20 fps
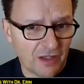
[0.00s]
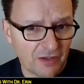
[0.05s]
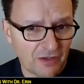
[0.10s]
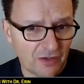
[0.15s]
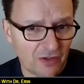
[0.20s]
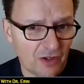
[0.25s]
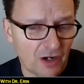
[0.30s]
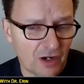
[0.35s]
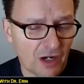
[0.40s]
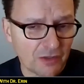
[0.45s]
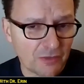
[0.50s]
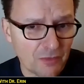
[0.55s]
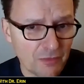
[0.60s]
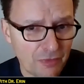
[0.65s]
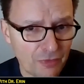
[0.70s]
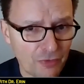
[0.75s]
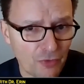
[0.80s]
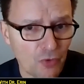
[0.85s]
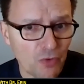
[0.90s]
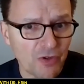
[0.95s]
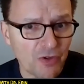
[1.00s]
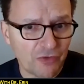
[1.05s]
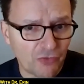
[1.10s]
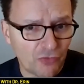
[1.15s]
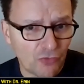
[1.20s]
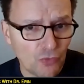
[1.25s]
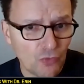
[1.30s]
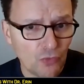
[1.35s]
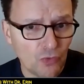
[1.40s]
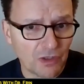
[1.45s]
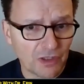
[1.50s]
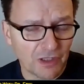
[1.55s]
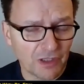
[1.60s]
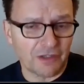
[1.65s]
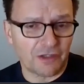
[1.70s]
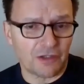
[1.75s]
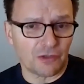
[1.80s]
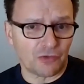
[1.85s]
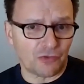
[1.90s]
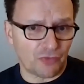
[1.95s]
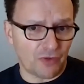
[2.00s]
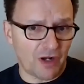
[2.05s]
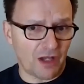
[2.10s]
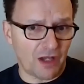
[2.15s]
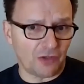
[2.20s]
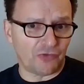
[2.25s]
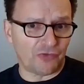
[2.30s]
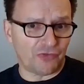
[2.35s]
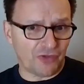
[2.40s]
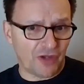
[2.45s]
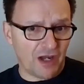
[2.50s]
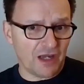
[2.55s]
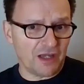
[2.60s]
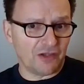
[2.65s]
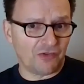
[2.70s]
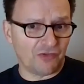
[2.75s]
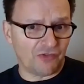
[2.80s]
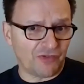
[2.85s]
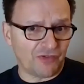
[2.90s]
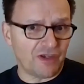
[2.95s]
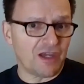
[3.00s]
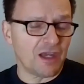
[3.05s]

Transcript: 132 clinical trial sites